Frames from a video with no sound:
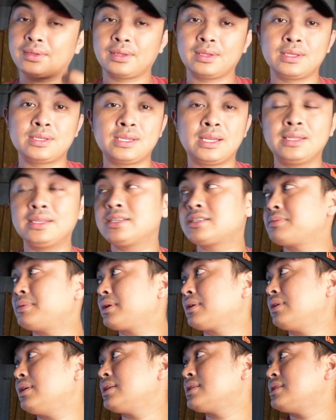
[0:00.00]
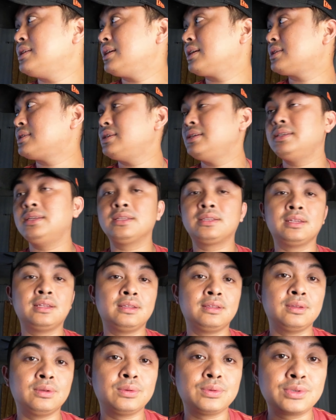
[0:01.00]
the Sandisk MicroSD XC
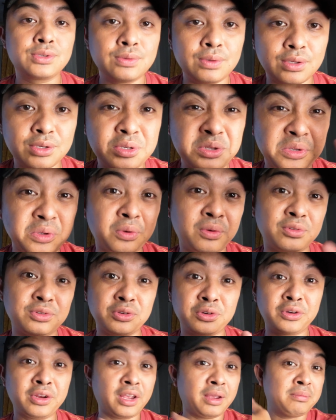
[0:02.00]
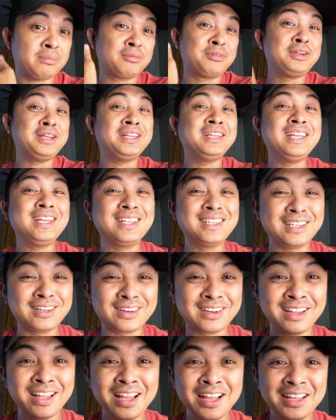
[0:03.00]
Nintendo Switch. So, sorry, I'm reading
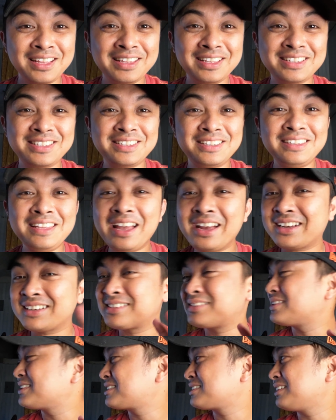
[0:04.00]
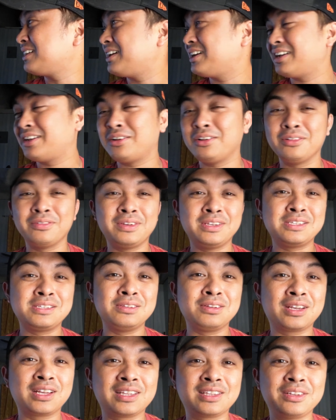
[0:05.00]
the text, which I always
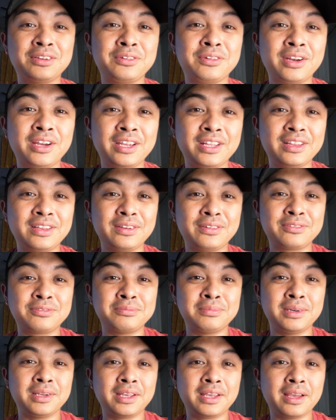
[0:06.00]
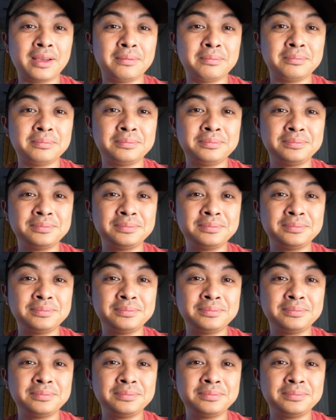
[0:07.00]
look at the right of my cam.